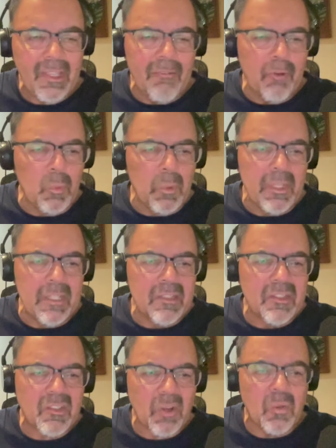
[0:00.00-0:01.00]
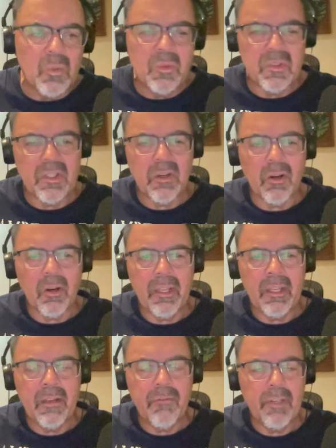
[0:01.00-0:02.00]
even within zones, there are
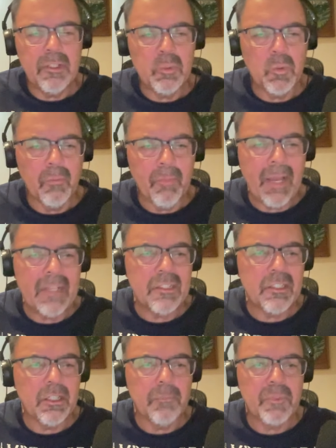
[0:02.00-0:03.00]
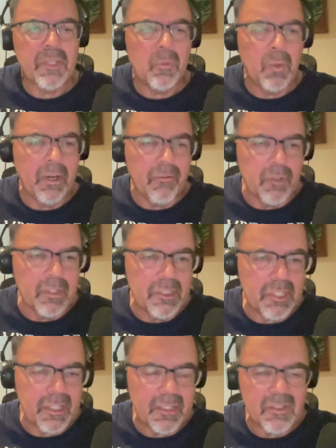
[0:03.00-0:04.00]
individual matchups. And whenever the
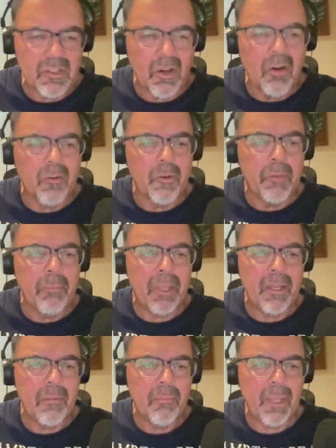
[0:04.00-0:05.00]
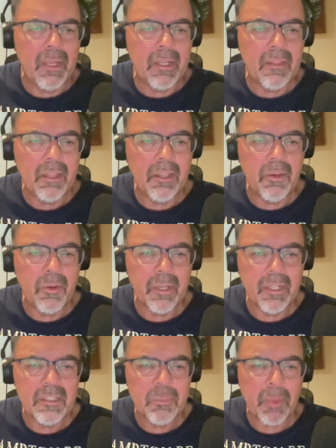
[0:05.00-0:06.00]
Giants are in man to man, I think you
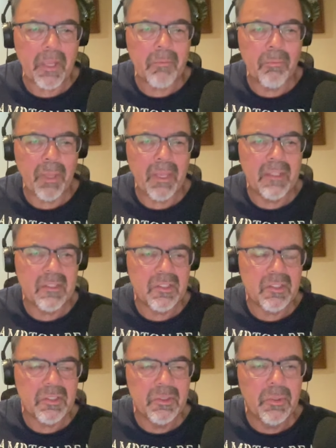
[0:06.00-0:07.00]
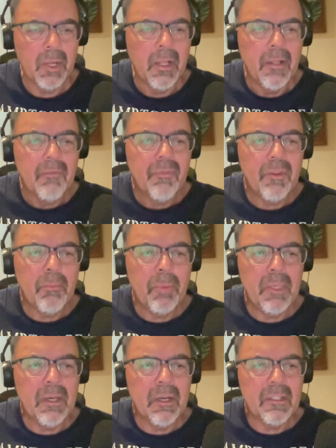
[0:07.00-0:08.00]
can expect Banks to to
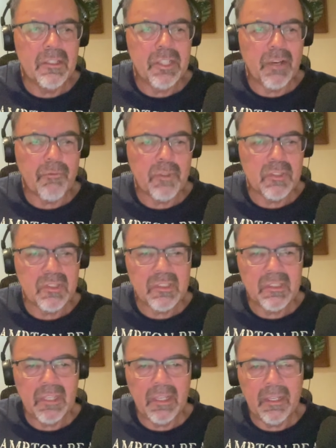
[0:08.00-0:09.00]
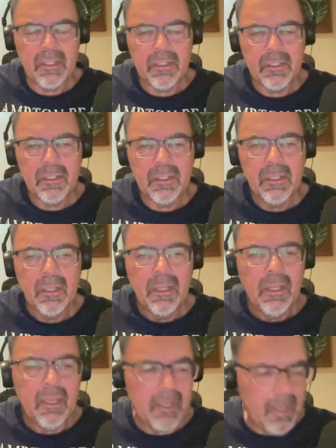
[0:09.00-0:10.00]
be on Jefferson, and uh,
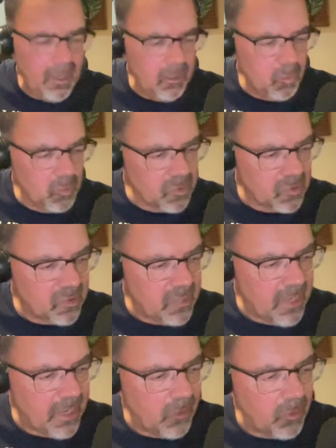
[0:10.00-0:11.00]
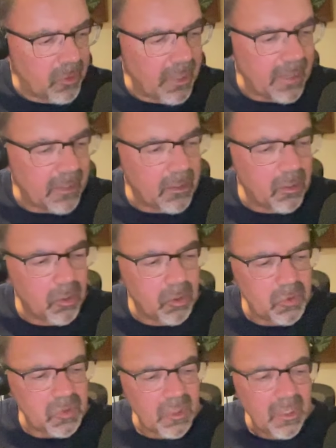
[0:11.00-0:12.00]
and, and we'll see how that
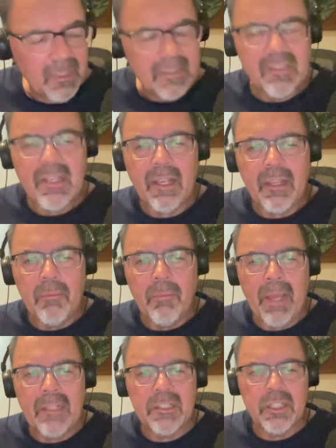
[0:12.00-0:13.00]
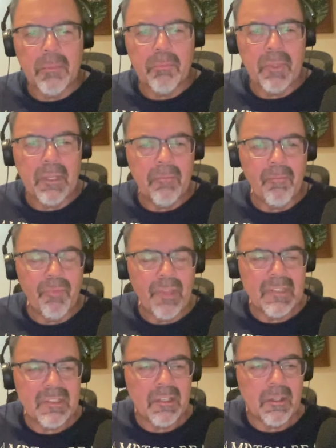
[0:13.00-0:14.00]
goes. Second matchup that
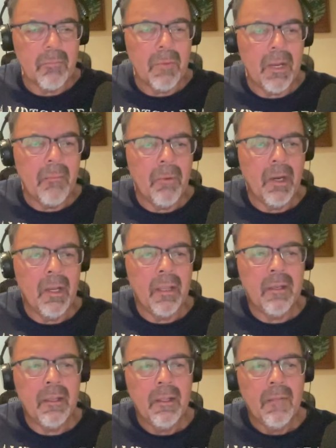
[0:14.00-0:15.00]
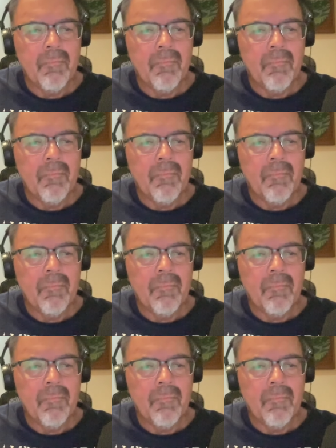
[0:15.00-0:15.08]
that's on my mind